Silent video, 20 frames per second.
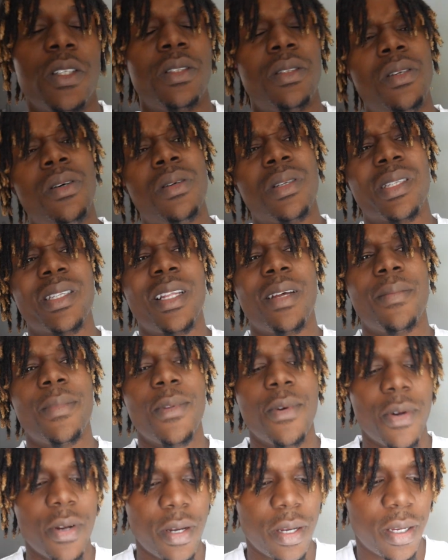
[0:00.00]
don't slam
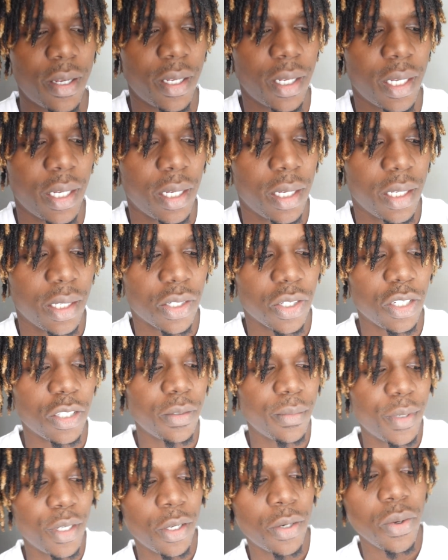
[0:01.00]
door. Trust
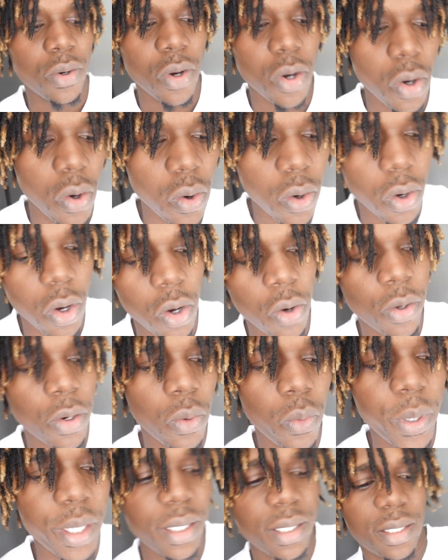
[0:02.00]
me, I don't know how the
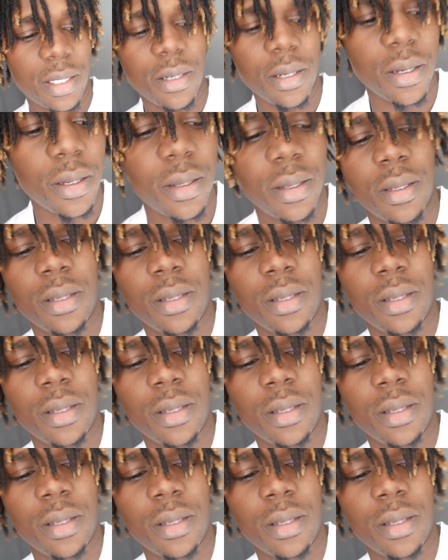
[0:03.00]
wind so